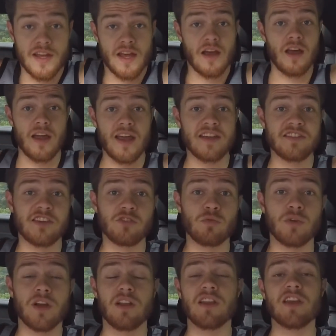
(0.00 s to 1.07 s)

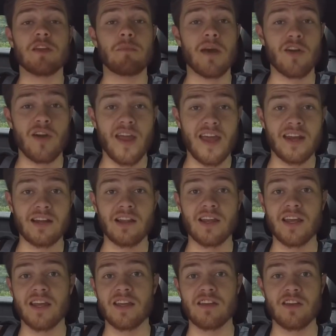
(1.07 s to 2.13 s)
SS1LE, better
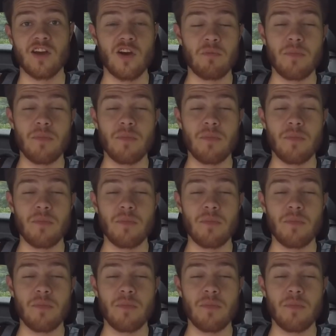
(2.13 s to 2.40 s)
handling, you know,